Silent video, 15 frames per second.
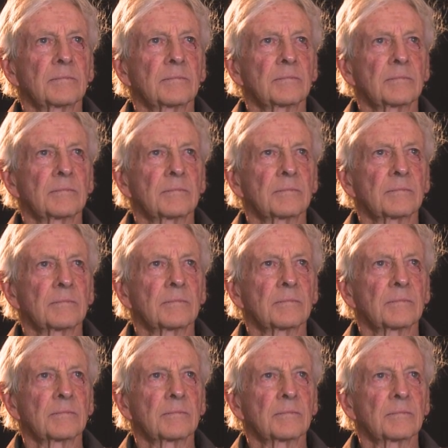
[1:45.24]

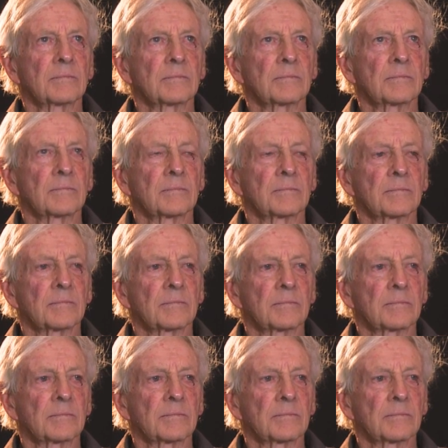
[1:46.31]

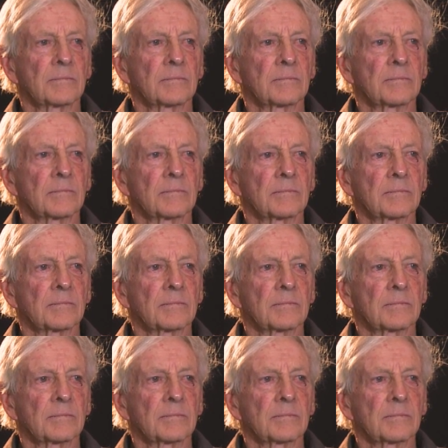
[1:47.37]

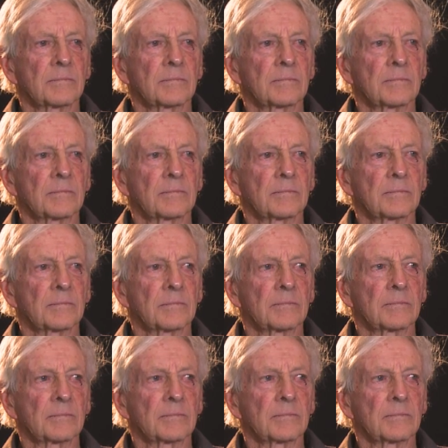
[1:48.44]

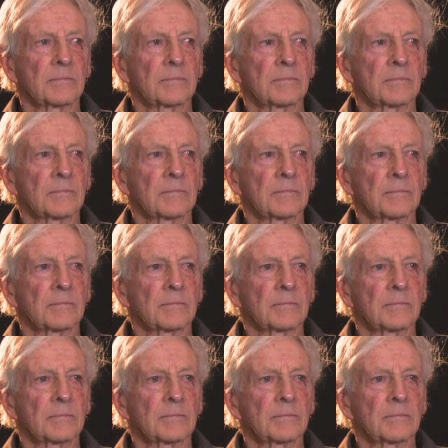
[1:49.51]

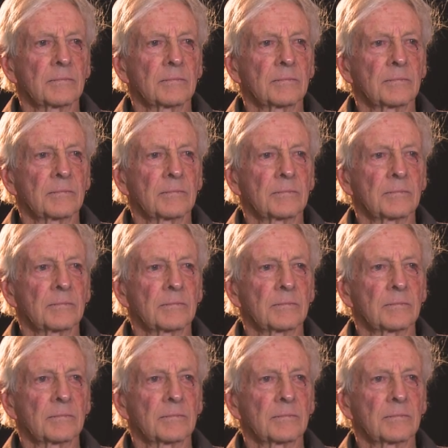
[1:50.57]
(not speaking)